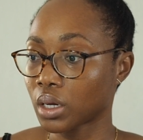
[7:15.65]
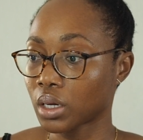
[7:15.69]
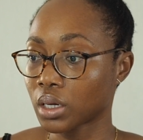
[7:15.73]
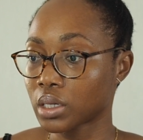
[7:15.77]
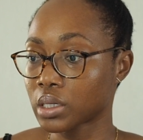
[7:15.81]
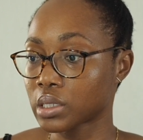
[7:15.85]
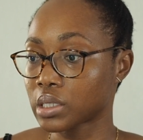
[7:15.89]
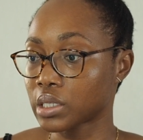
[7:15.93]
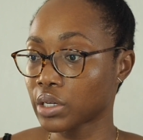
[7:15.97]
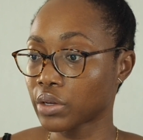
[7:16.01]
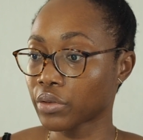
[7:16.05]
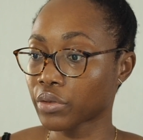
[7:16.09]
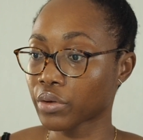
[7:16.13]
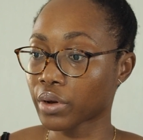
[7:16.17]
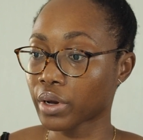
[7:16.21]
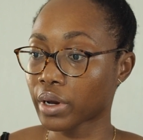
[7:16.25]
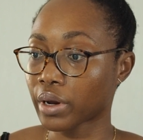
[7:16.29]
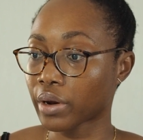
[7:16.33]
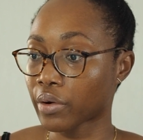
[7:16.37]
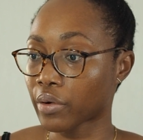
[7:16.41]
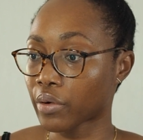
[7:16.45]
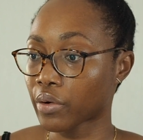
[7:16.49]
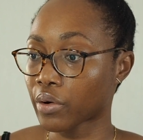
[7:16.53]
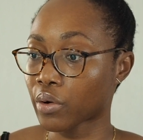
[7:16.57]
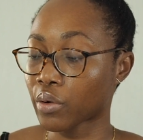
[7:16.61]
is neither
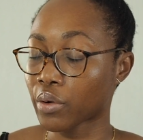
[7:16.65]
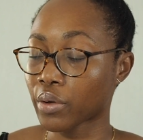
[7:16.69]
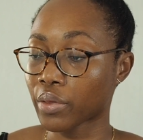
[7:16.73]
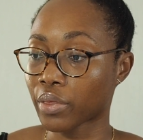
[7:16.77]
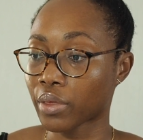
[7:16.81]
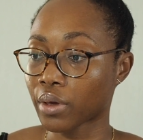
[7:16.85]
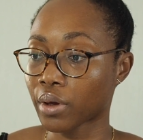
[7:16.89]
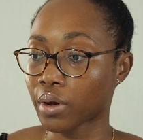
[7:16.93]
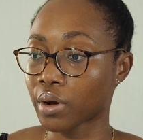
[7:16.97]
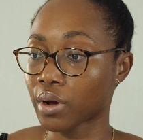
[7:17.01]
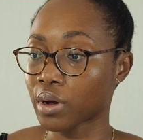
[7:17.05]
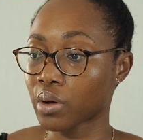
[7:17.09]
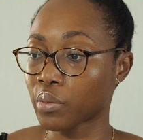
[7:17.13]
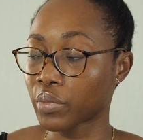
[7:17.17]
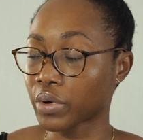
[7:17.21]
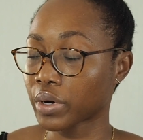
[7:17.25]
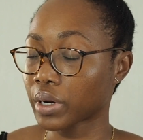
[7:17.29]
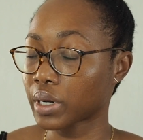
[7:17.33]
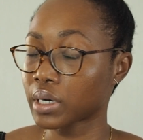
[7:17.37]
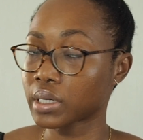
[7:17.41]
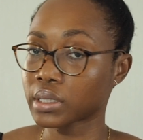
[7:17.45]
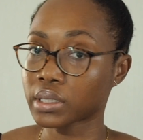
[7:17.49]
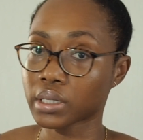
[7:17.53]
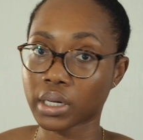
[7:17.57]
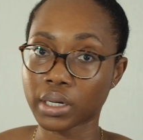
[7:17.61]
here nor there, but
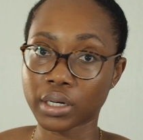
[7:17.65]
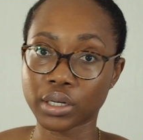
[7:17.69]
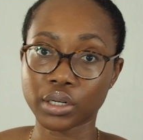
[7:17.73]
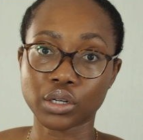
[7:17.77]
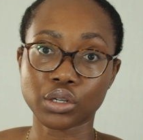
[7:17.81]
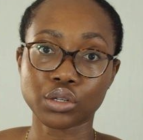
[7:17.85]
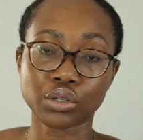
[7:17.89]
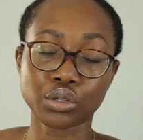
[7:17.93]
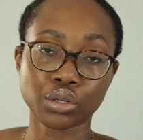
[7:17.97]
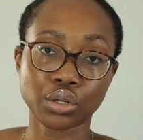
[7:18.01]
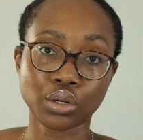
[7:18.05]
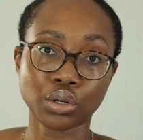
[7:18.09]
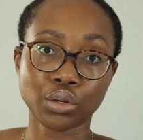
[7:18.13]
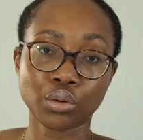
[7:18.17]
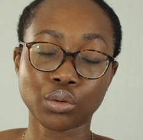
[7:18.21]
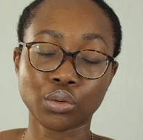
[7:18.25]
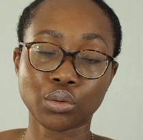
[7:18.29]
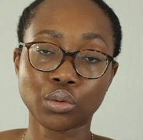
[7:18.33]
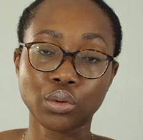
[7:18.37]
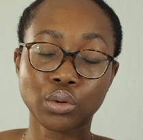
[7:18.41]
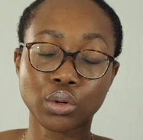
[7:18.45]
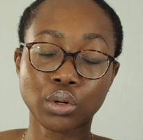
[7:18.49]
I decided to